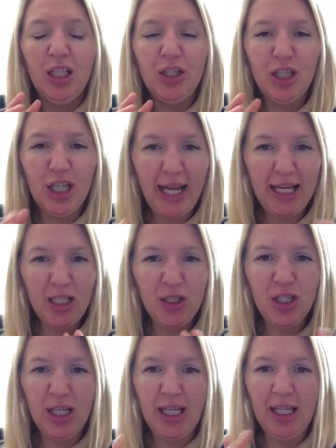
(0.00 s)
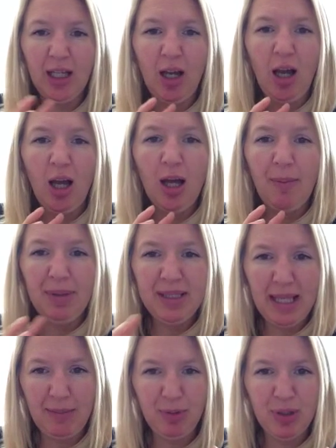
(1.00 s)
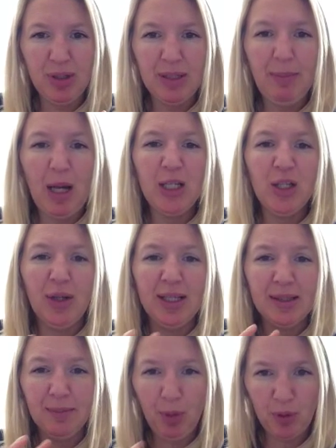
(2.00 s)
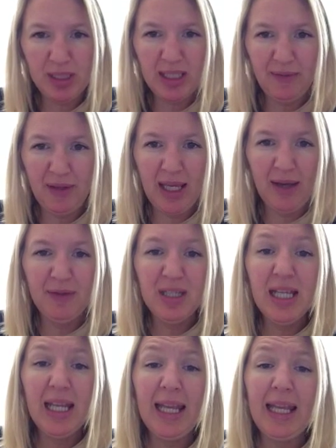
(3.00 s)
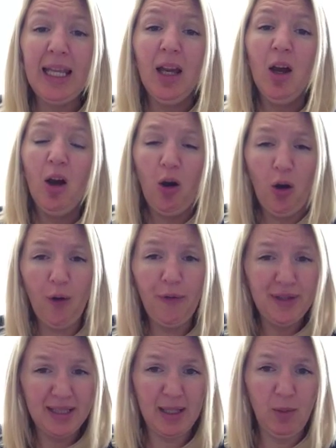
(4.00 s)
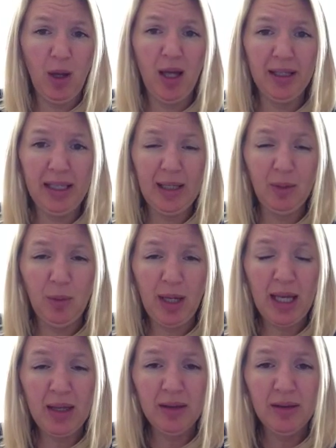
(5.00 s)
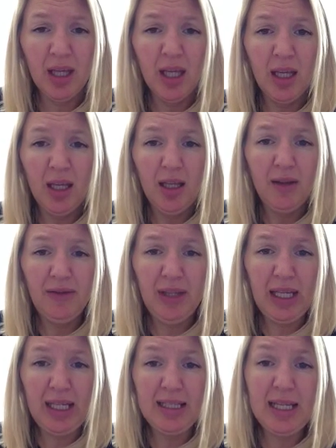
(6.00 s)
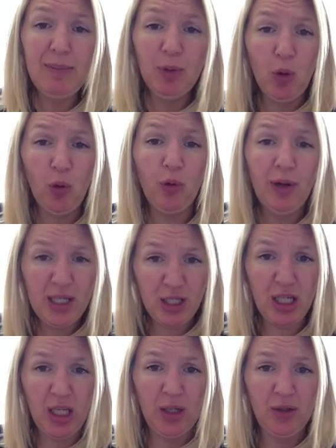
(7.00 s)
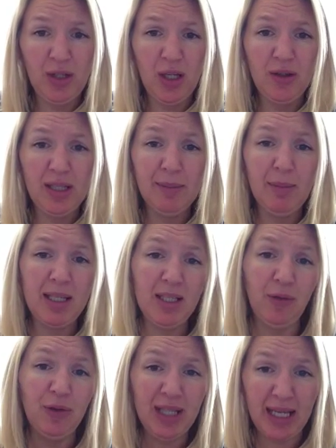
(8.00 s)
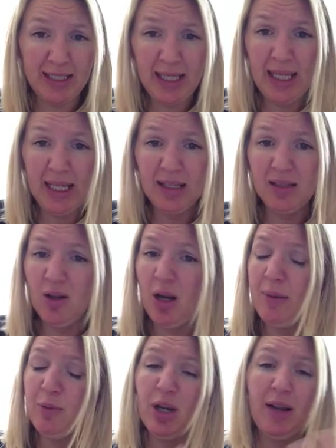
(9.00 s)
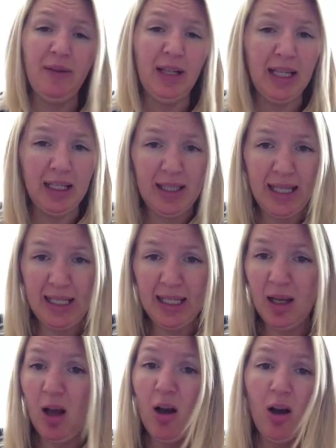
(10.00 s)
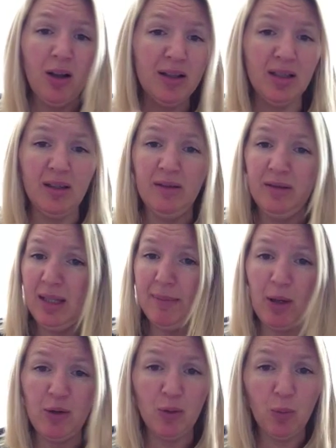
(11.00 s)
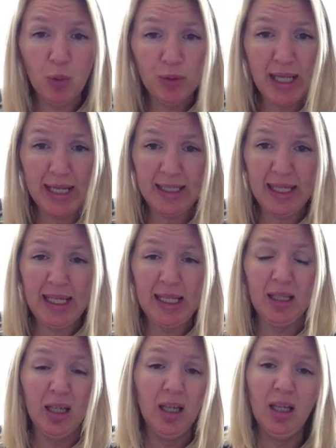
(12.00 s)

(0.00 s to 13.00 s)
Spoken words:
changing her perceptions by doing some positive EFT, obviously working with the deep core issues using my different techniques, time traveling and healing hearts and the emotional wall technique,